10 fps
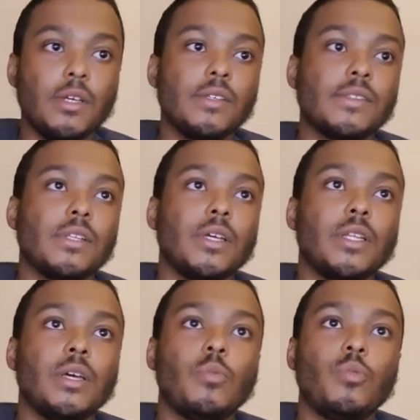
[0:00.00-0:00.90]
select
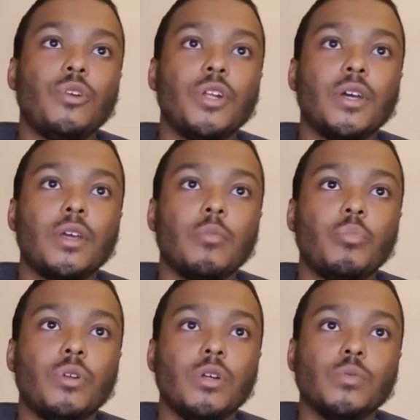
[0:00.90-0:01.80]
that word that I can
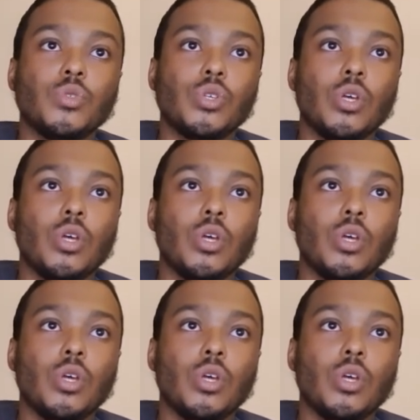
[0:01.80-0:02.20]
pronounce,